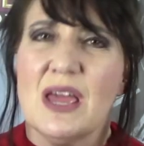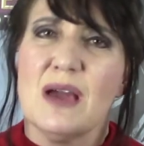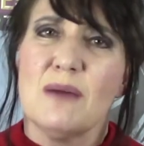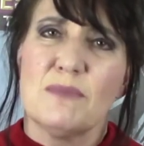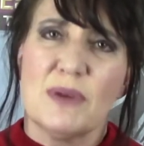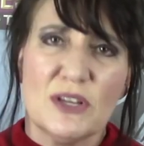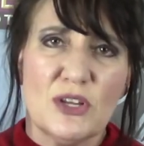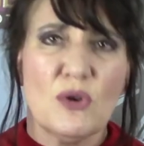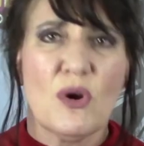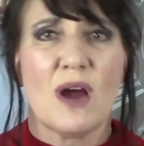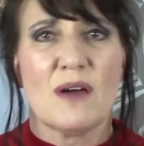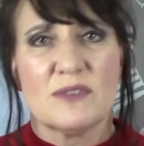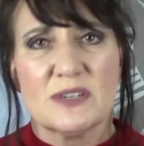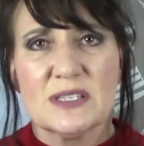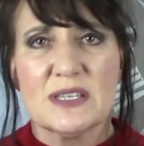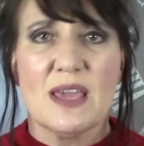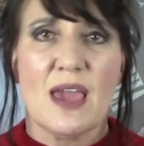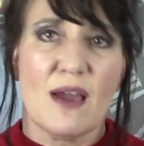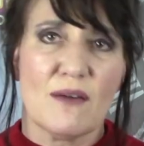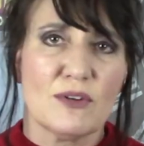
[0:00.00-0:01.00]
but you
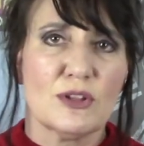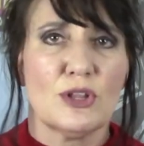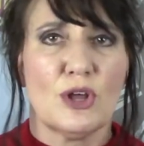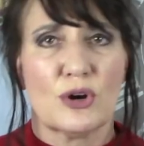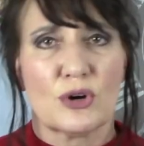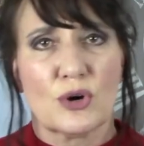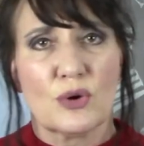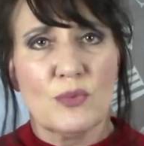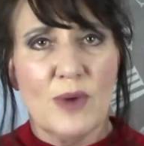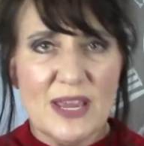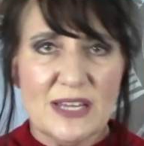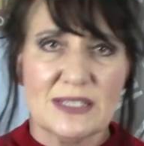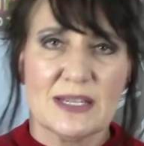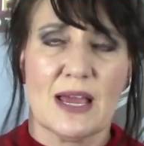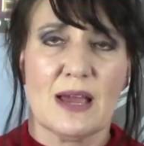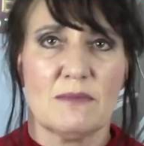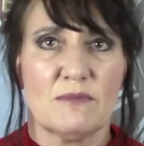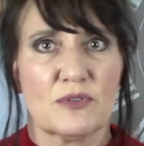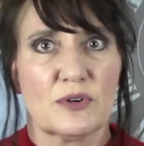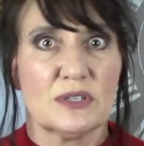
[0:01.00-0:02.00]
obviously have a longer wait
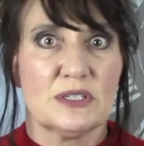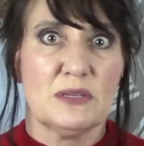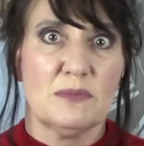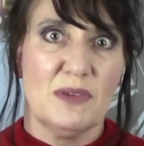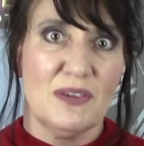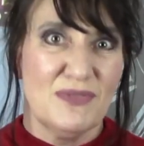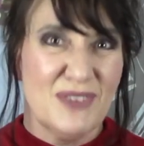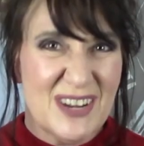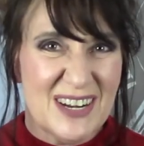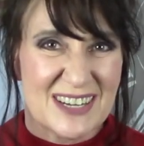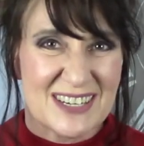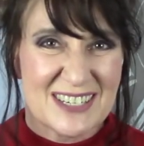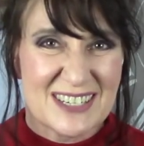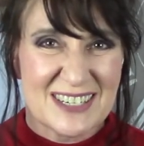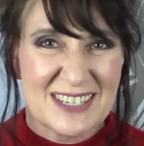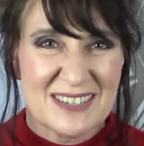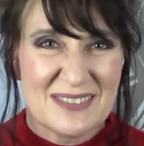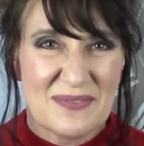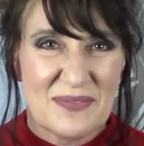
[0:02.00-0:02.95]
time for it to be finished.